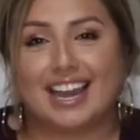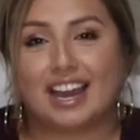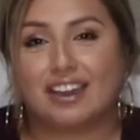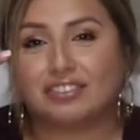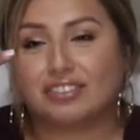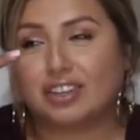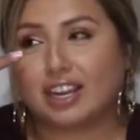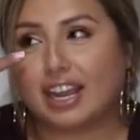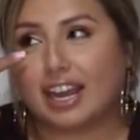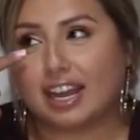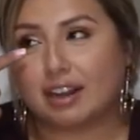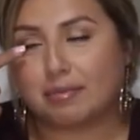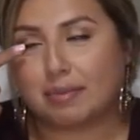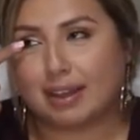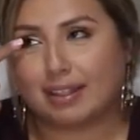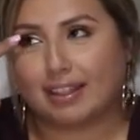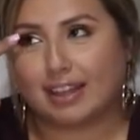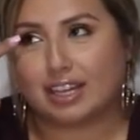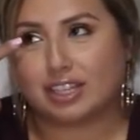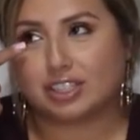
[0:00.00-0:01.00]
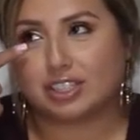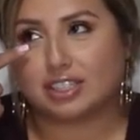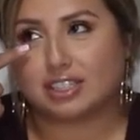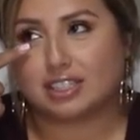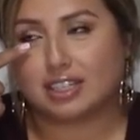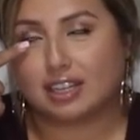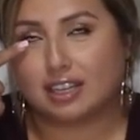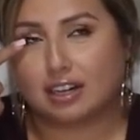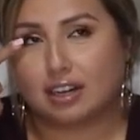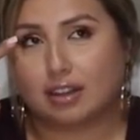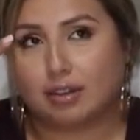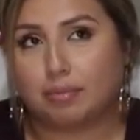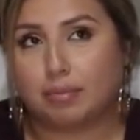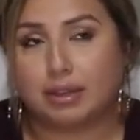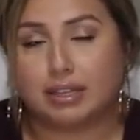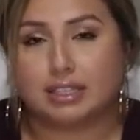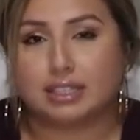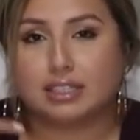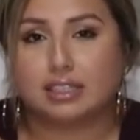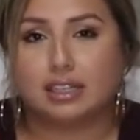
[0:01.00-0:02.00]
after I had my lashes done
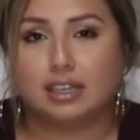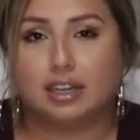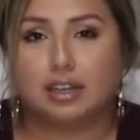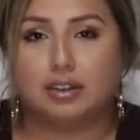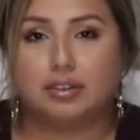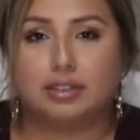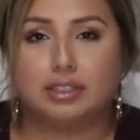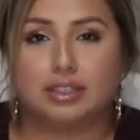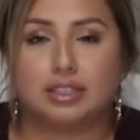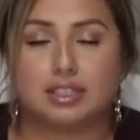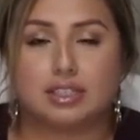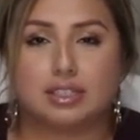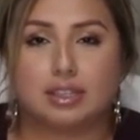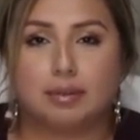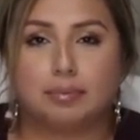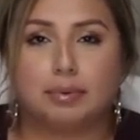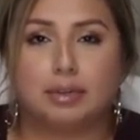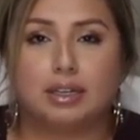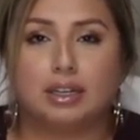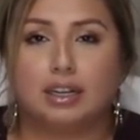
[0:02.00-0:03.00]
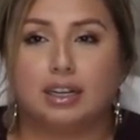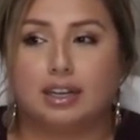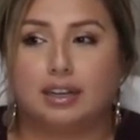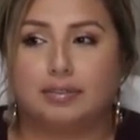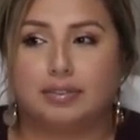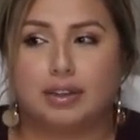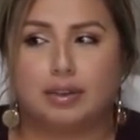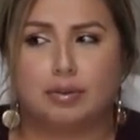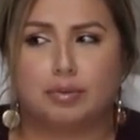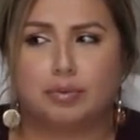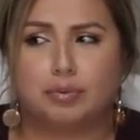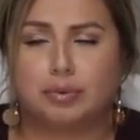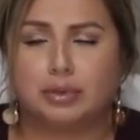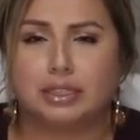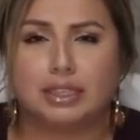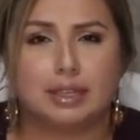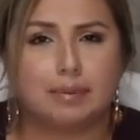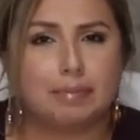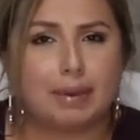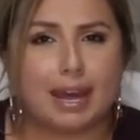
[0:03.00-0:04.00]
months ago in the summer, they're
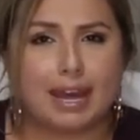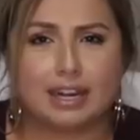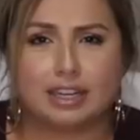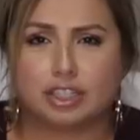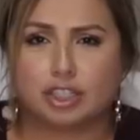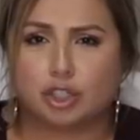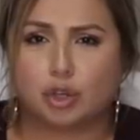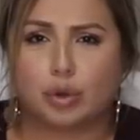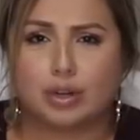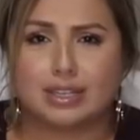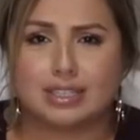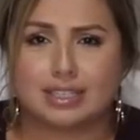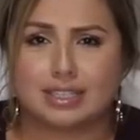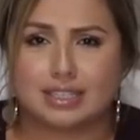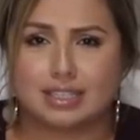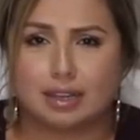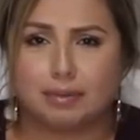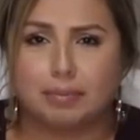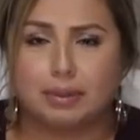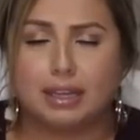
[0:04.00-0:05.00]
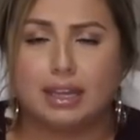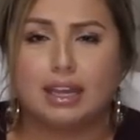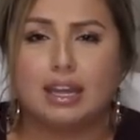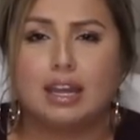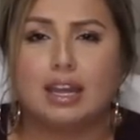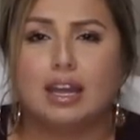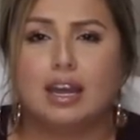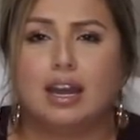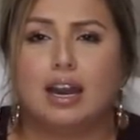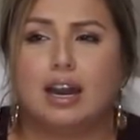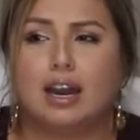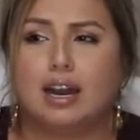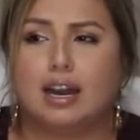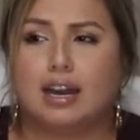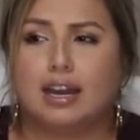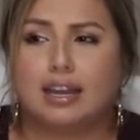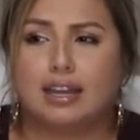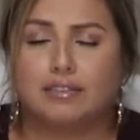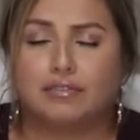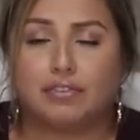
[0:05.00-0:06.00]
really bad, short and stubby.
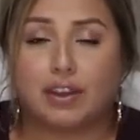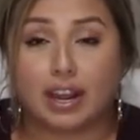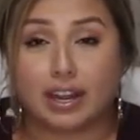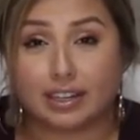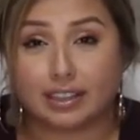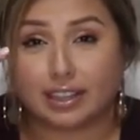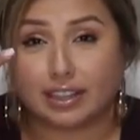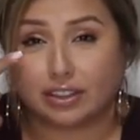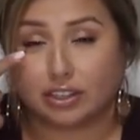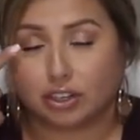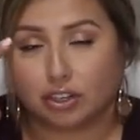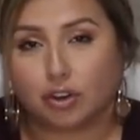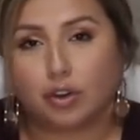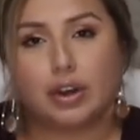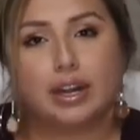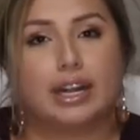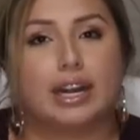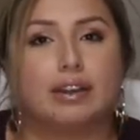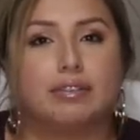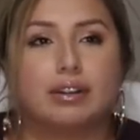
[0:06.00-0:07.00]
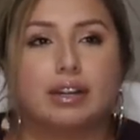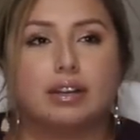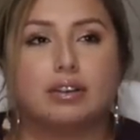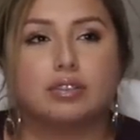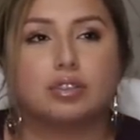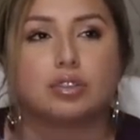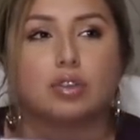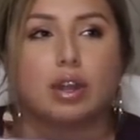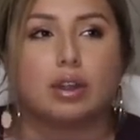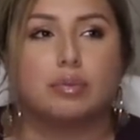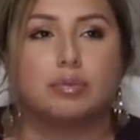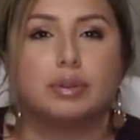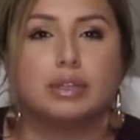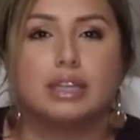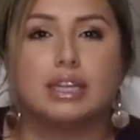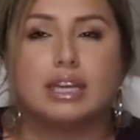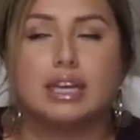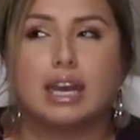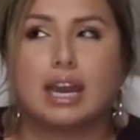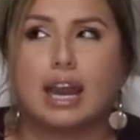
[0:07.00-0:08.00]
And finally, they're growing out now. So I
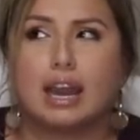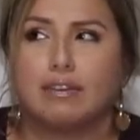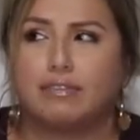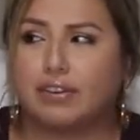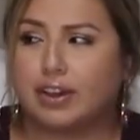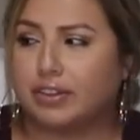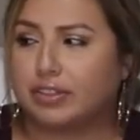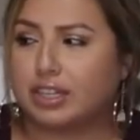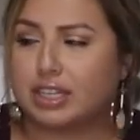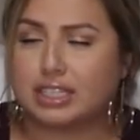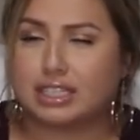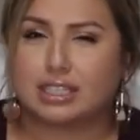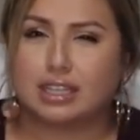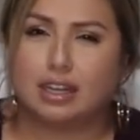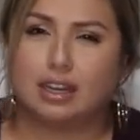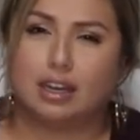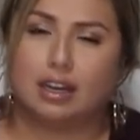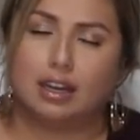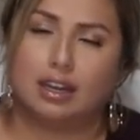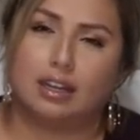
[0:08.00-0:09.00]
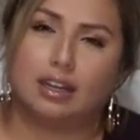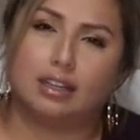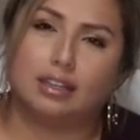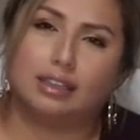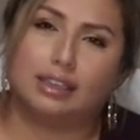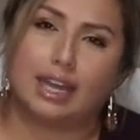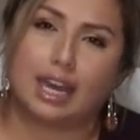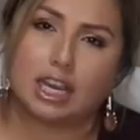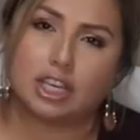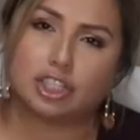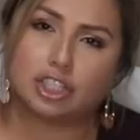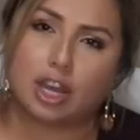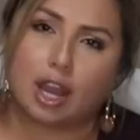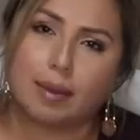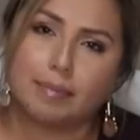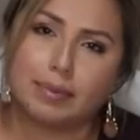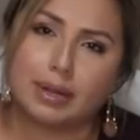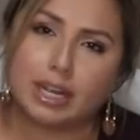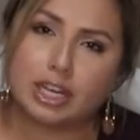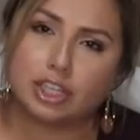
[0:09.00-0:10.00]
really found this lash
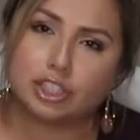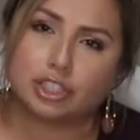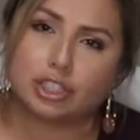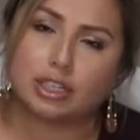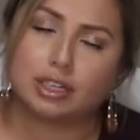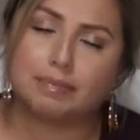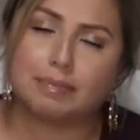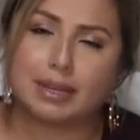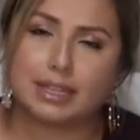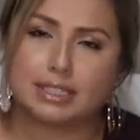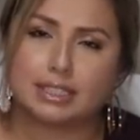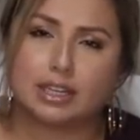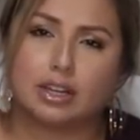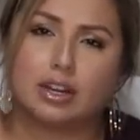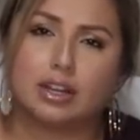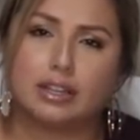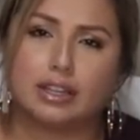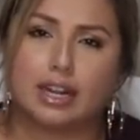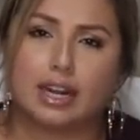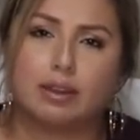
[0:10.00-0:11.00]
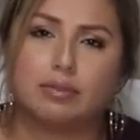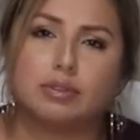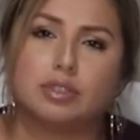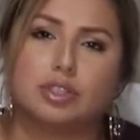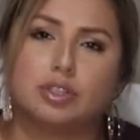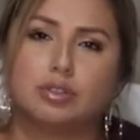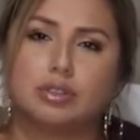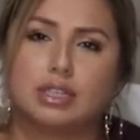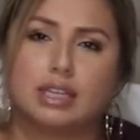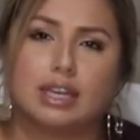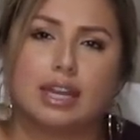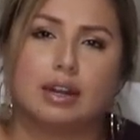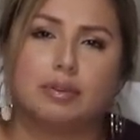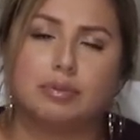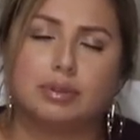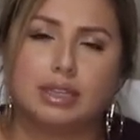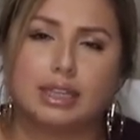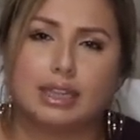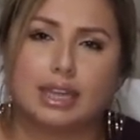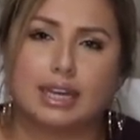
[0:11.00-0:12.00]
combination mascara that I was using. I
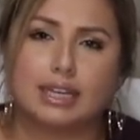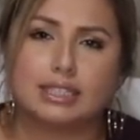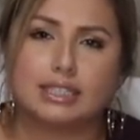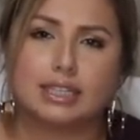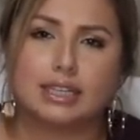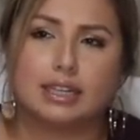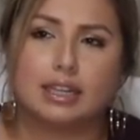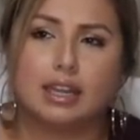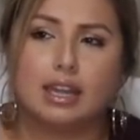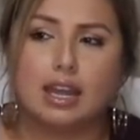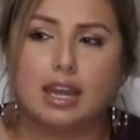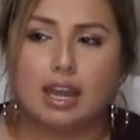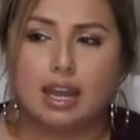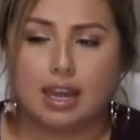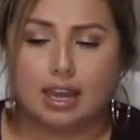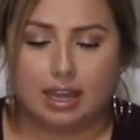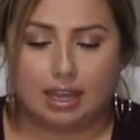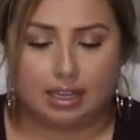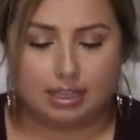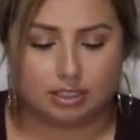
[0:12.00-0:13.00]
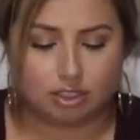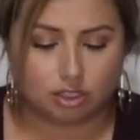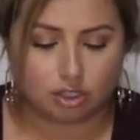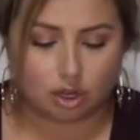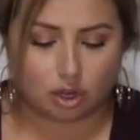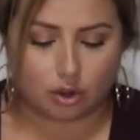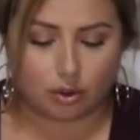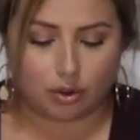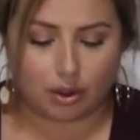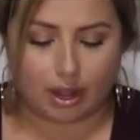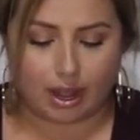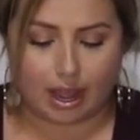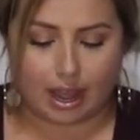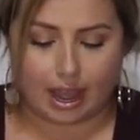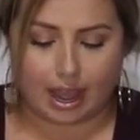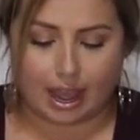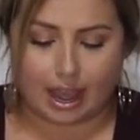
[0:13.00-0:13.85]
really liked it. And so